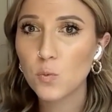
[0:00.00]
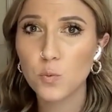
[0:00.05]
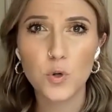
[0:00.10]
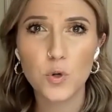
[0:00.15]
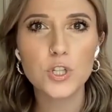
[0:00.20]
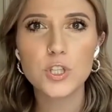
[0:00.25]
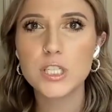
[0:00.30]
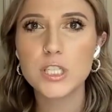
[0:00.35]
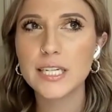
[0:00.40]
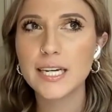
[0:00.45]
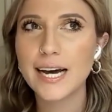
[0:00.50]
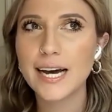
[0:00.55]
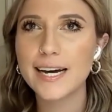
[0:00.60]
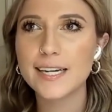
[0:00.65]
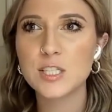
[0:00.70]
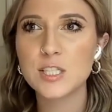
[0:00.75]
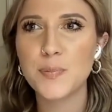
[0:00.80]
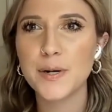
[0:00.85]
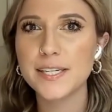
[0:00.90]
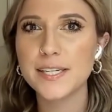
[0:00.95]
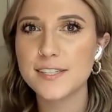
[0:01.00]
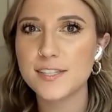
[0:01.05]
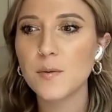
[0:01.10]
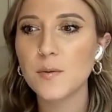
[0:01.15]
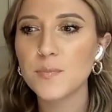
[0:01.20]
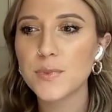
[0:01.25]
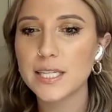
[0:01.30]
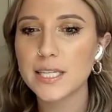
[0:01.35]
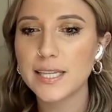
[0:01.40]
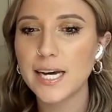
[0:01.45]
really has been
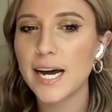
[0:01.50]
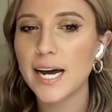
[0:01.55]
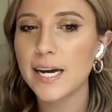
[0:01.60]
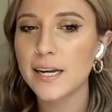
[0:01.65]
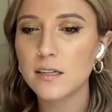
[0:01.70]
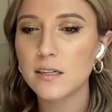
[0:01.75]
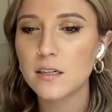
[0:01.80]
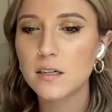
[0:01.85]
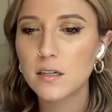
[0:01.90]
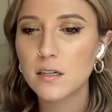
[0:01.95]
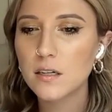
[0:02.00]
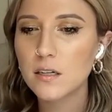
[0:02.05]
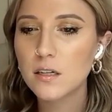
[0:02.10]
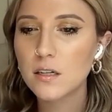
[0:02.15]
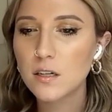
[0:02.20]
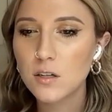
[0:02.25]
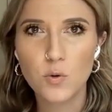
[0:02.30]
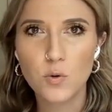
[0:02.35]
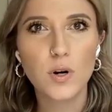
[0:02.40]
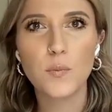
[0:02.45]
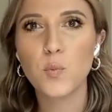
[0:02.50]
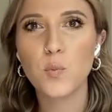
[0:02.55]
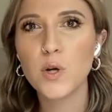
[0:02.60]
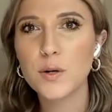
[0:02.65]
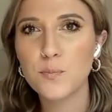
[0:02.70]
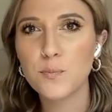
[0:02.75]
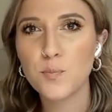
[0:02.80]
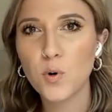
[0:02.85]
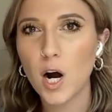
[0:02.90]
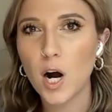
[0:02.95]
something that, you know, we
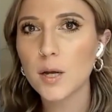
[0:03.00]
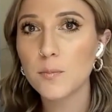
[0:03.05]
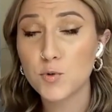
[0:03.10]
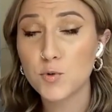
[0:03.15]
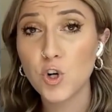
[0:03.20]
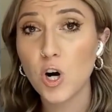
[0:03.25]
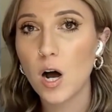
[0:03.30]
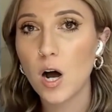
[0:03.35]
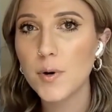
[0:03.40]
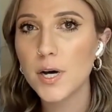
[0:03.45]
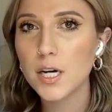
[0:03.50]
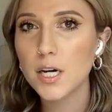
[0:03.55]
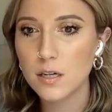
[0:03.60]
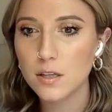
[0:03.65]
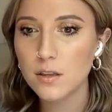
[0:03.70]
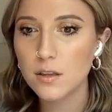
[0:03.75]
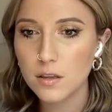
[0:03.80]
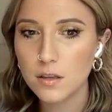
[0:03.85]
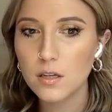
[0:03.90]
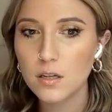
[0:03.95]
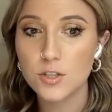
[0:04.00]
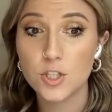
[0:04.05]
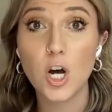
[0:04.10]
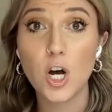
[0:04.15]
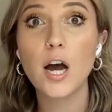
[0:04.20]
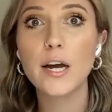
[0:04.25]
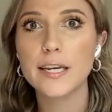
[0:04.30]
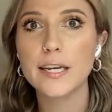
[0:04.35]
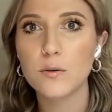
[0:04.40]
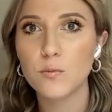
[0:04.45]
had brought up trauma and
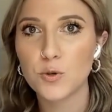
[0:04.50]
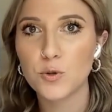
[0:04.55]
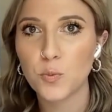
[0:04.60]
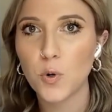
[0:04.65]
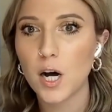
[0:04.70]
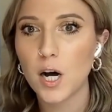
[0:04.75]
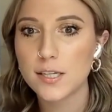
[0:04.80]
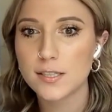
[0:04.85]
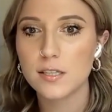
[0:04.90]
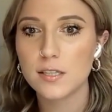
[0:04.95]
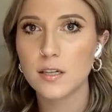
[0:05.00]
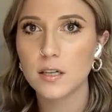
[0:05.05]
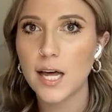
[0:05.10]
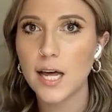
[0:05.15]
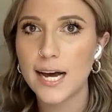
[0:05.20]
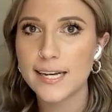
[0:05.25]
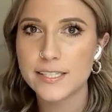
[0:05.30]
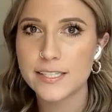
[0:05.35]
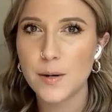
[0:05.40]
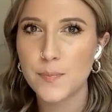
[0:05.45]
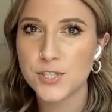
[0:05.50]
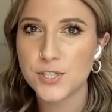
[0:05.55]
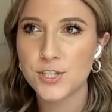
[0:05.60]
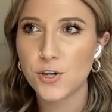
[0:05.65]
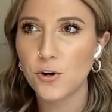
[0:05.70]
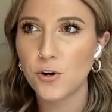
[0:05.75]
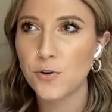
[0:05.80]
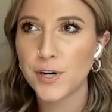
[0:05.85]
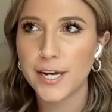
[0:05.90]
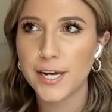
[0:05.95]
talking with Ross in the last
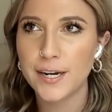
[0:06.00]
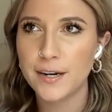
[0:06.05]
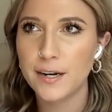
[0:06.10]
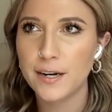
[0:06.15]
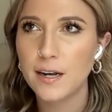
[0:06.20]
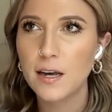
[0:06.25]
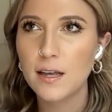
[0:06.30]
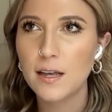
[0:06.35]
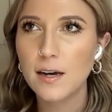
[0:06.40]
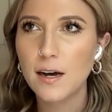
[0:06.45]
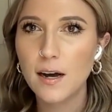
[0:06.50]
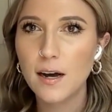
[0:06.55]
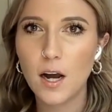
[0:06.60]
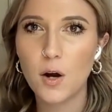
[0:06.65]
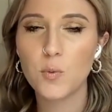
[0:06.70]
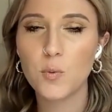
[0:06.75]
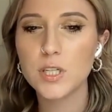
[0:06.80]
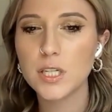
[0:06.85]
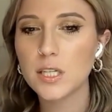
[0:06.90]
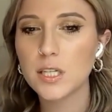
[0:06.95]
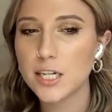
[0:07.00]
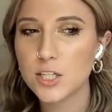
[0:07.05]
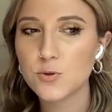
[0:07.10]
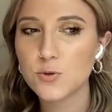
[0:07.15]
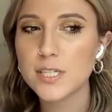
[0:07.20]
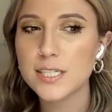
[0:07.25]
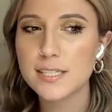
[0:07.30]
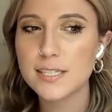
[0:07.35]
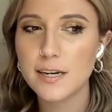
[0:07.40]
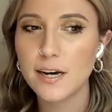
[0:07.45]
episode. And I really liked
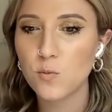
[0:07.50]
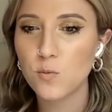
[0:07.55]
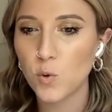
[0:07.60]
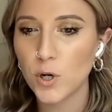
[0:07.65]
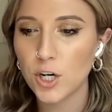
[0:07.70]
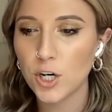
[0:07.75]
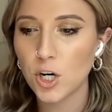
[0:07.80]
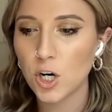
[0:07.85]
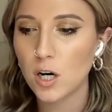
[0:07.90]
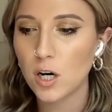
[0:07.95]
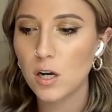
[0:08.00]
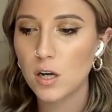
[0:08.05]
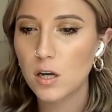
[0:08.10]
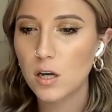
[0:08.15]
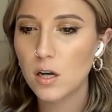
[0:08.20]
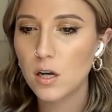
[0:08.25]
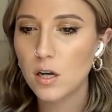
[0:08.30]
what he said, where,